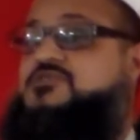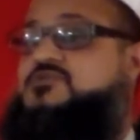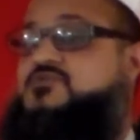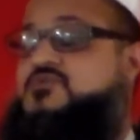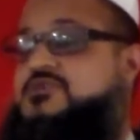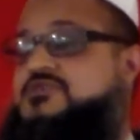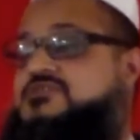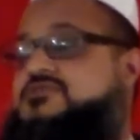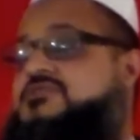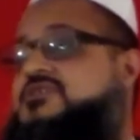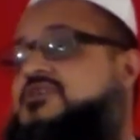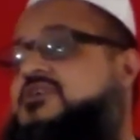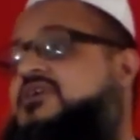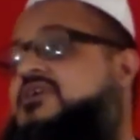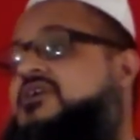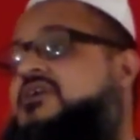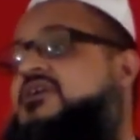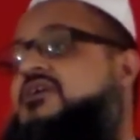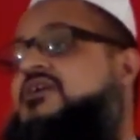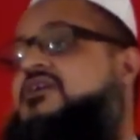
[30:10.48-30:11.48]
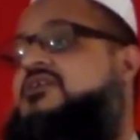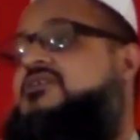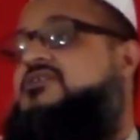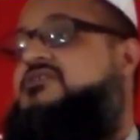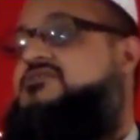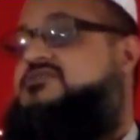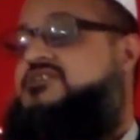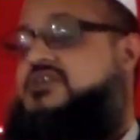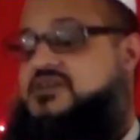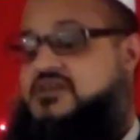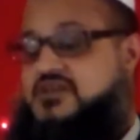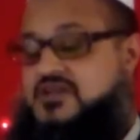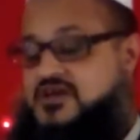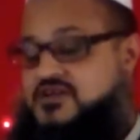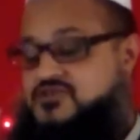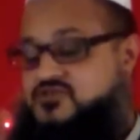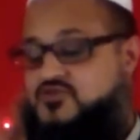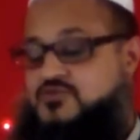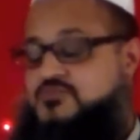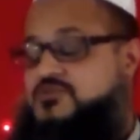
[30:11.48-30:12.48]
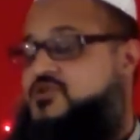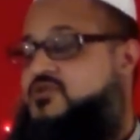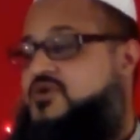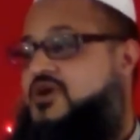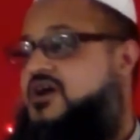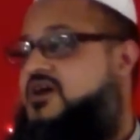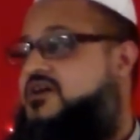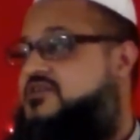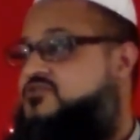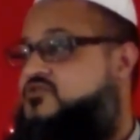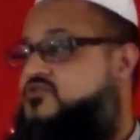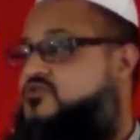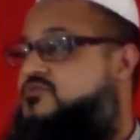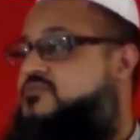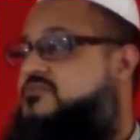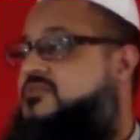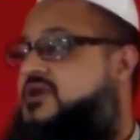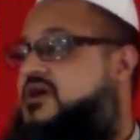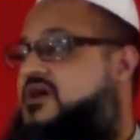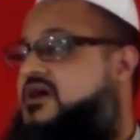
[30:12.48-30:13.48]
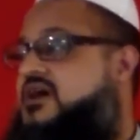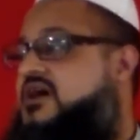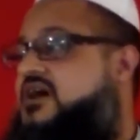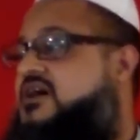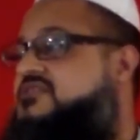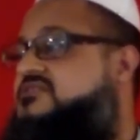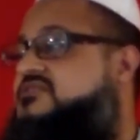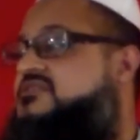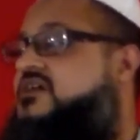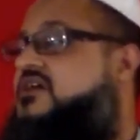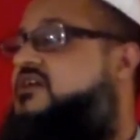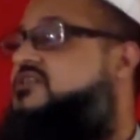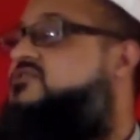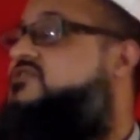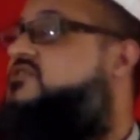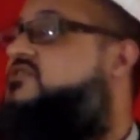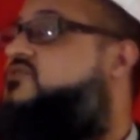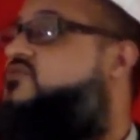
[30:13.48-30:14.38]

speech was, he said, "La yu'minu ahadukum hatta